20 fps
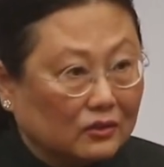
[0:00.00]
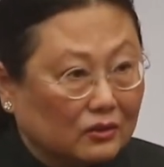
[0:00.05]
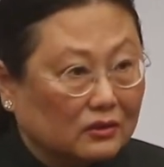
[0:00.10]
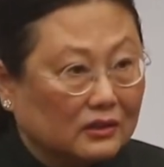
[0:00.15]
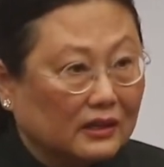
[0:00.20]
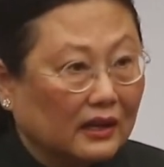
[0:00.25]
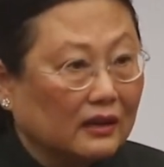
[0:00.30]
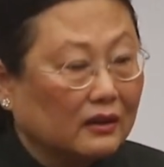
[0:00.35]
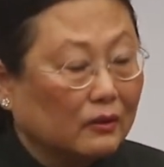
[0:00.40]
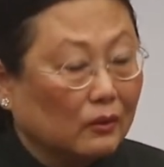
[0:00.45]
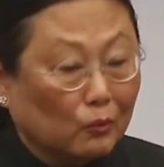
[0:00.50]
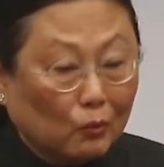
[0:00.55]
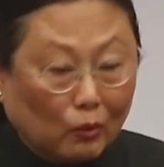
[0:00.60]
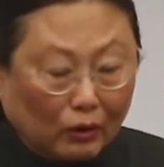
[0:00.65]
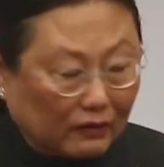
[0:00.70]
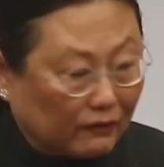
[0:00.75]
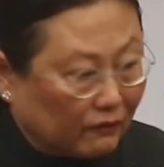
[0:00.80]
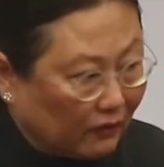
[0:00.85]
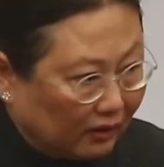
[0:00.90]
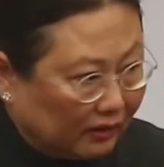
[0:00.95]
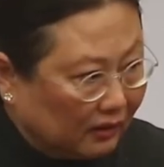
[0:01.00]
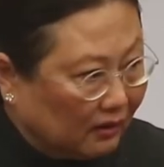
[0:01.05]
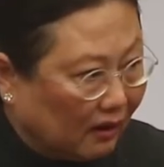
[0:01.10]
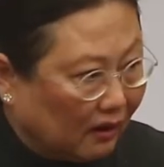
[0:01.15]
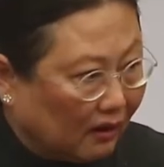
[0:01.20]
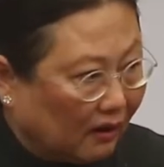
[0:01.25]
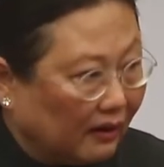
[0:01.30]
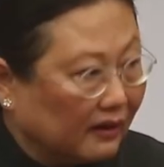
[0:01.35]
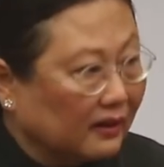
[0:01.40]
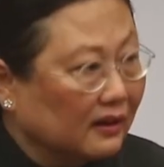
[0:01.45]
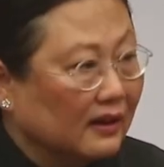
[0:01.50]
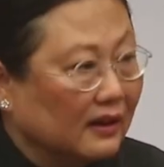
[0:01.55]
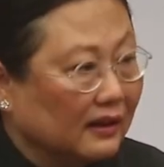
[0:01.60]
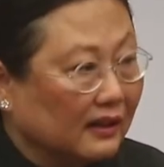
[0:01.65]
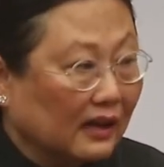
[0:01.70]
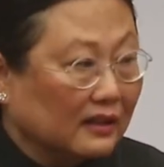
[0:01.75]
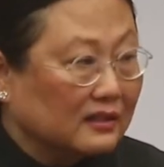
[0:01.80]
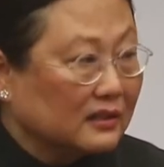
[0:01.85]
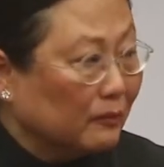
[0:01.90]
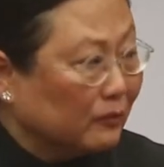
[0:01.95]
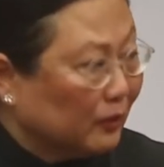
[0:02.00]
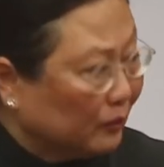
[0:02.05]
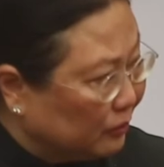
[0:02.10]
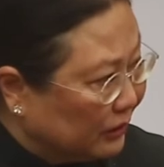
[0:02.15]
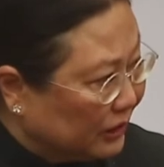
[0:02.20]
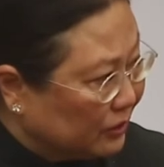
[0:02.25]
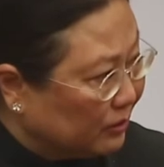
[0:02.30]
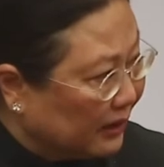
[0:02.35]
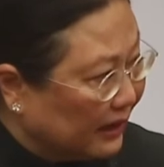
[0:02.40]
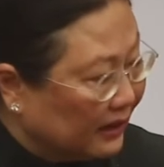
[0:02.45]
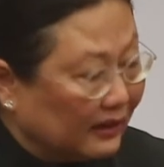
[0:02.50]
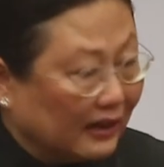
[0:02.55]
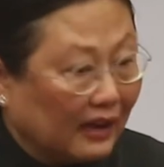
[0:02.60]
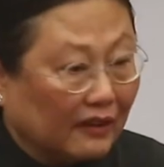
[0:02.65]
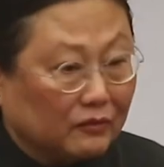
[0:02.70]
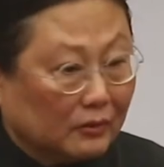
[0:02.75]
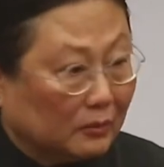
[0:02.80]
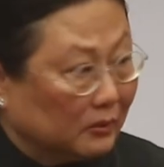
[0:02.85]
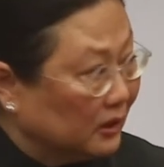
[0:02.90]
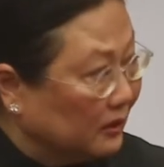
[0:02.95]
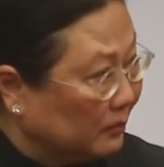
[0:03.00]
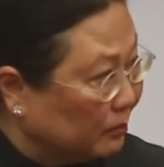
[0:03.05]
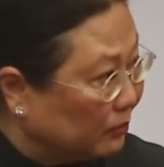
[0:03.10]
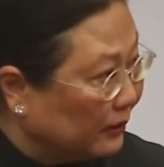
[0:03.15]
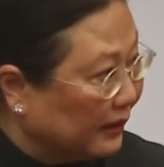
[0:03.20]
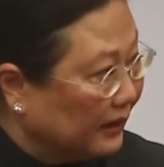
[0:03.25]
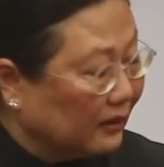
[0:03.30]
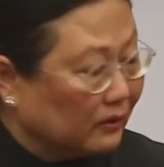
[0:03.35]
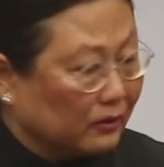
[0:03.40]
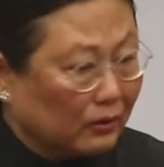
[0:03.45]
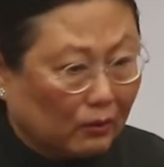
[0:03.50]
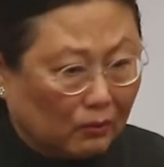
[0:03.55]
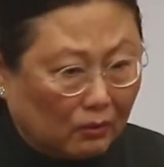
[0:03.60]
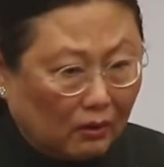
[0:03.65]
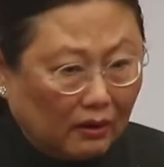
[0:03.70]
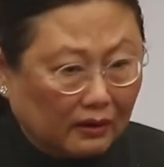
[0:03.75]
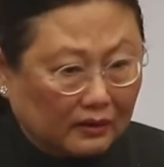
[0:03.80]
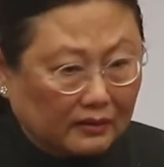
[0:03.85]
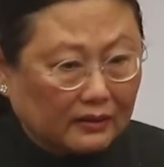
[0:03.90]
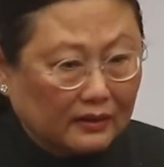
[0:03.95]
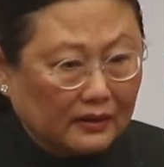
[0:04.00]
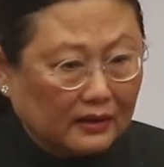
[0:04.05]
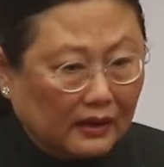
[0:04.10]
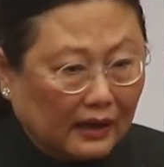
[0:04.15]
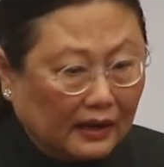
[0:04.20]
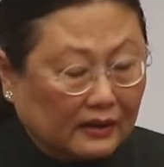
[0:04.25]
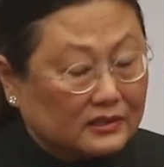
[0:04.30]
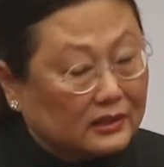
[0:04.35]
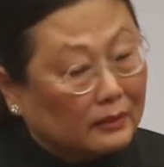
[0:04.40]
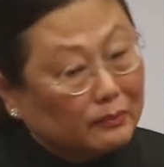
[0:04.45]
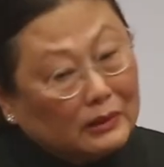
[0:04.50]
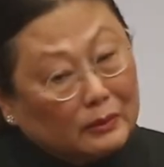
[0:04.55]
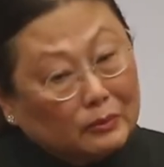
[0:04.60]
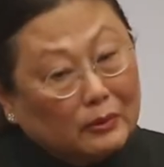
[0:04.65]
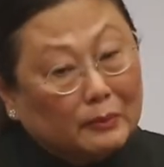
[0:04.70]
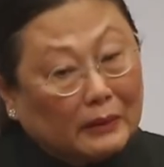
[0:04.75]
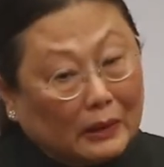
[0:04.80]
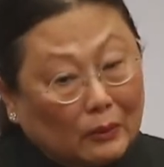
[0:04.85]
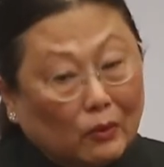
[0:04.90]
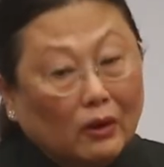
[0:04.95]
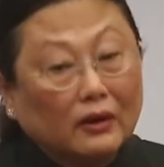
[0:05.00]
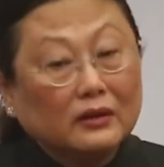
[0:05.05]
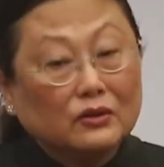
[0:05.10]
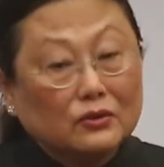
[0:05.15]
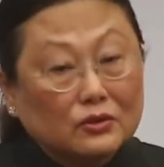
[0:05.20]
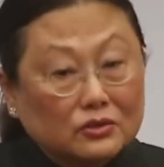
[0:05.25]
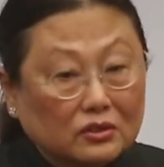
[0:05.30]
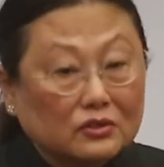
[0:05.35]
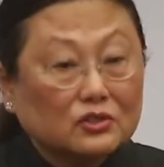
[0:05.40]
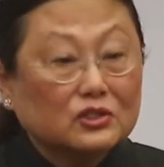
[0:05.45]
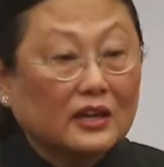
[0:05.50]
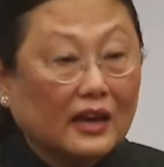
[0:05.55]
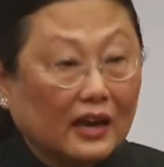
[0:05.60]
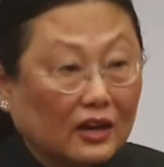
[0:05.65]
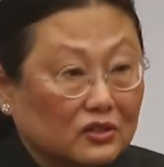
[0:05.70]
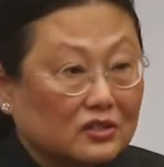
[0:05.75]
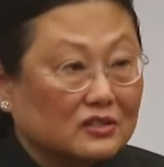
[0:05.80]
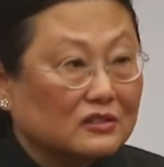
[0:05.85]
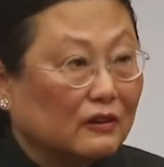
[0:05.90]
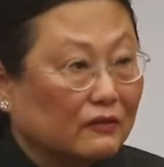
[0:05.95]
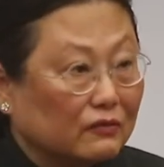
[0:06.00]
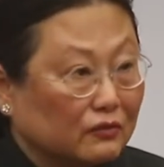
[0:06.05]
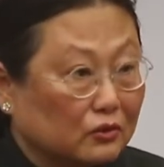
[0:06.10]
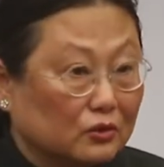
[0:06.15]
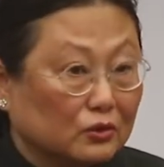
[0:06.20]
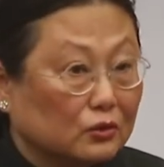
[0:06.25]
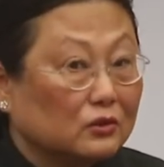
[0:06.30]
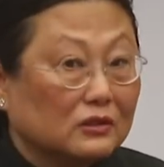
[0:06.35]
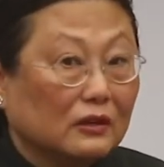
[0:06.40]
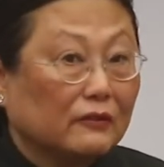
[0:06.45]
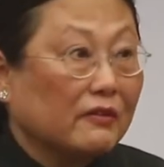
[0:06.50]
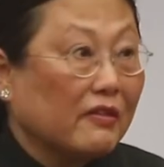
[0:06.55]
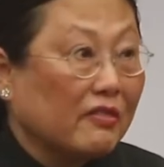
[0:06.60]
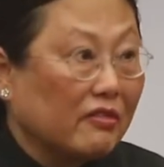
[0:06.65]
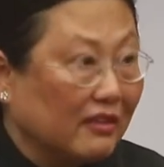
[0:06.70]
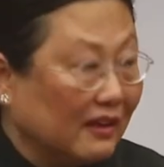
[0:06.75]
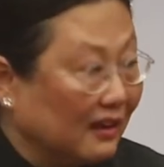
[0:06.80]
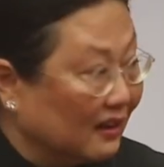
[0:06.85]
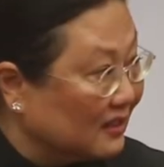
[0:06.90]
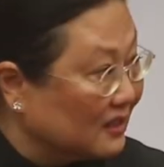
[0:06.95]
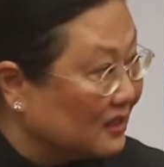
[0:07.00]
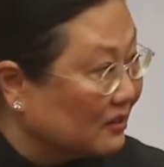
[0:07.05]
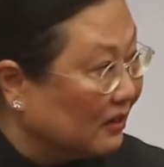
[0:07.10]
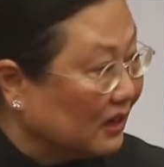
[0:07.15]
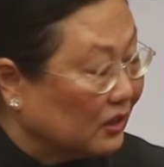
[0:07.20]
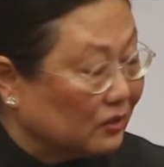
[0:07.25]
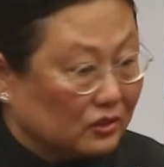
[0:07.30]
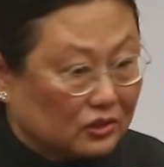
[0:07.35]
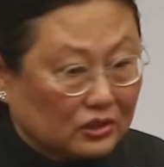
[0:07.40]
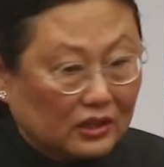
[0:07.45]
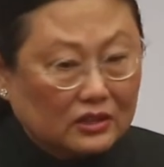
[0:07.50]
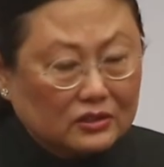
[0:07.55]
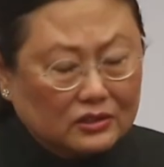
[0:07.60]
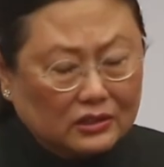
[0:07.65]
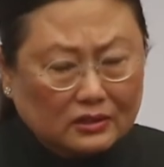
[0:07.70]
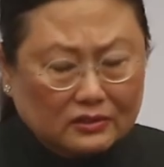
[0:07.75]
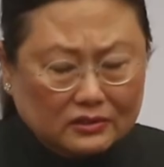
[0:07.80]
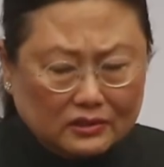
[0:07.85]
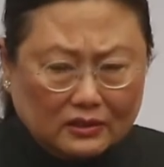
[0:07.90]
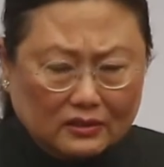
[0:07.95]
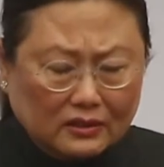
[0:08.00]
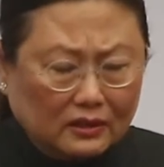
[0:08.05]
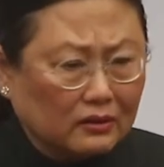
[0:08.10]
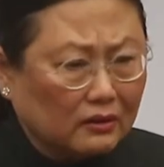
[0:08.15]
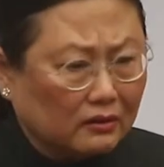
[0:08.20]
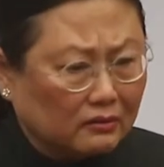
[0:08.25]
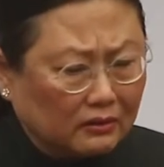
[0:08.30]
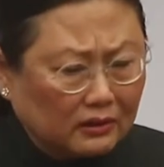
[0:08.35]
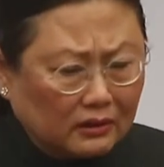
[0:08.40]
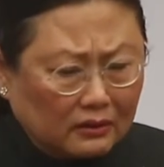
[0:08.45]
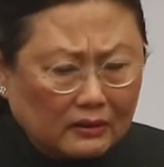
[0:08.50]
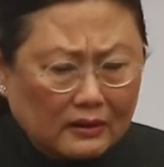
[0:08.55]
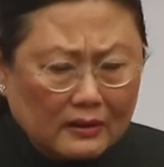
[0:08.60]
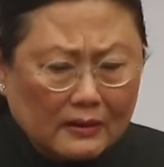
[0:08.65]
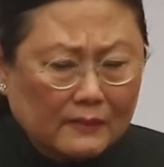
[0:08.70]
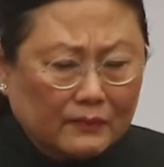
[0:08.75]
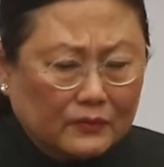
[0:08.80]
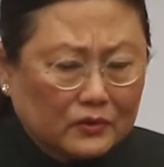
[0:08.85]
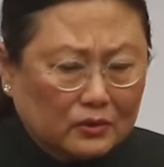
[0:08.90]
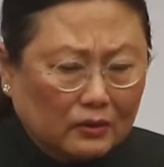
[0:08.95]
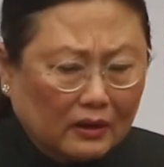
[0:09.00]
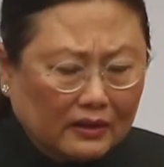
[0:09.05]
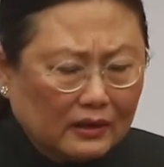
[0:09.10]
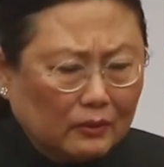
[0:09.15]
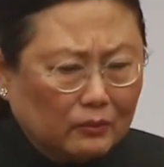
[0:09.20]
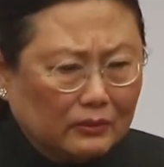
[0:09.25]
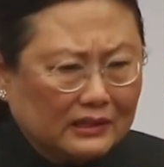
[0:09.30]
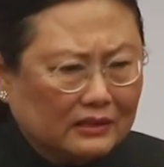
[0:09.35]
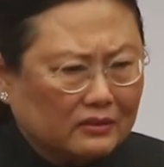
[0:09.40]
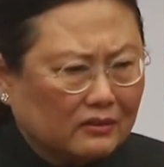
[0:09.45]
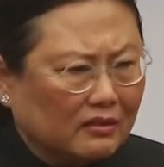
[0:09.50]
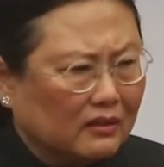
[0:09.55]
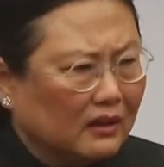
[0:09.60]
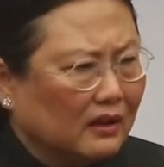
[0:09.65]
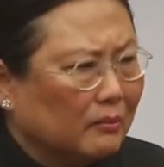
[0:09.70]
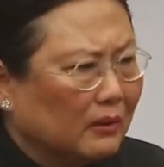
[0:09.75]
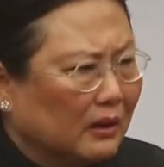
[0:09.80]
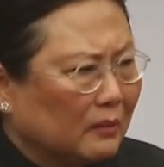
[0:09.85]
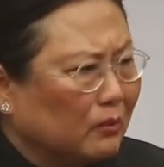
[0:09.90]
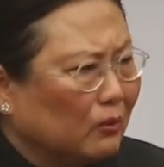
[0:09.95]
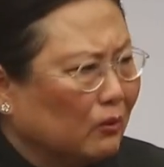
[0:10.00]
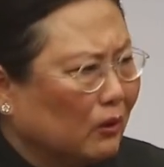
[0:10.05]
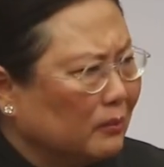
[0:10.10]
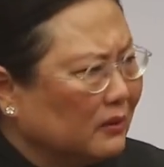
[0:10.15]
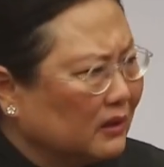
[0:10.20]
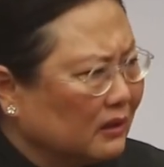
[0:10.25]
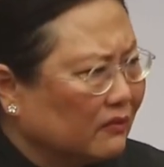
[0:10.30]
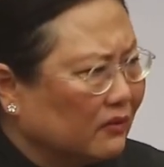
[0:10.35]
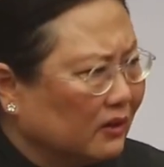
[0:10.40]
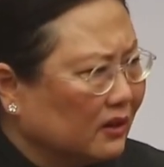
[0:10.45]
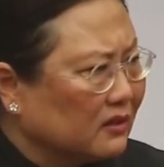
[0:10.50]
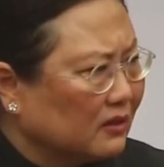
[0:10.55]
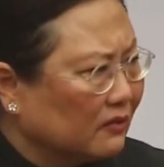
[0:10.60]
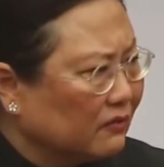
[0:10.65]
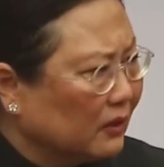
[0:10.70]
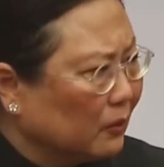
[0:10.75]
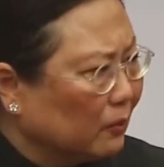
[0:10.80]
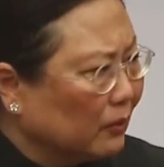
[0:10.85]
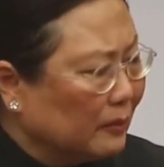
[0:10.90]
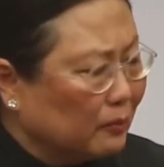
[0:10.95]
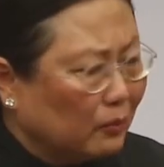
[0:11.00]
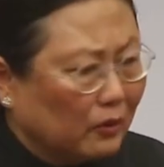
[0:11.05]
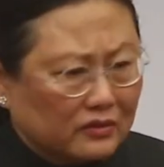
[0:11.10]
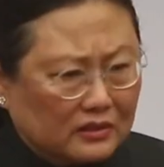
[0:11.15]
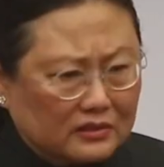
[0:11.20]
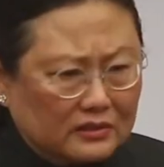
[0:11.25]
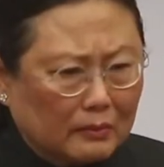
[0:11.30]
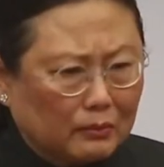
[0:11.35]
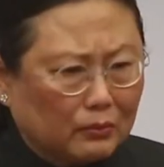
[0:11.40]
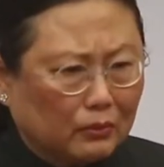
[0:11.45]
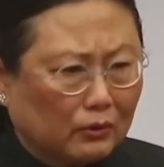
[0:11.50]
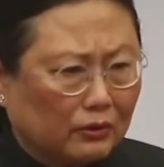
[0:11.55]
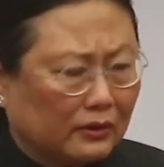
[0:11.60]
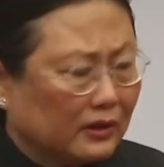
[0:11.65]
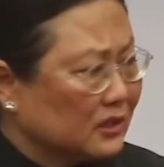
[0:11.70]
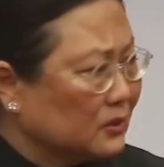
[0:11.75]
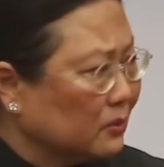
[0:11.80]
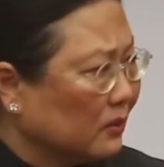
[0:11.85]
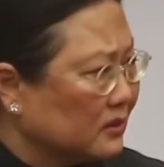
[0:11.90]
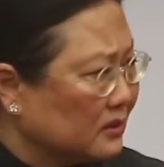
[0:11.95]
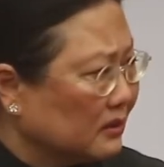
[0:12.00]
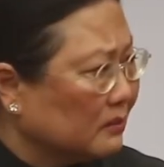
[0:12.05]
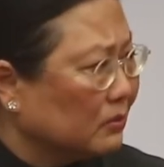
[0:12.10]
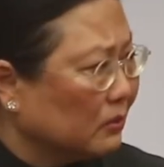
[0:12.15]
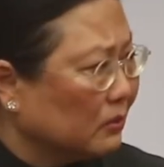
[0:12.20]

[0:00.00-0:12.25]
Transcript: to take work very hard, get some more retraining, have them a little break, and go on. And some people may want to use a change to do different things, right, to change to their career. So I think we need to think about employment in a very different way, both as employer as well as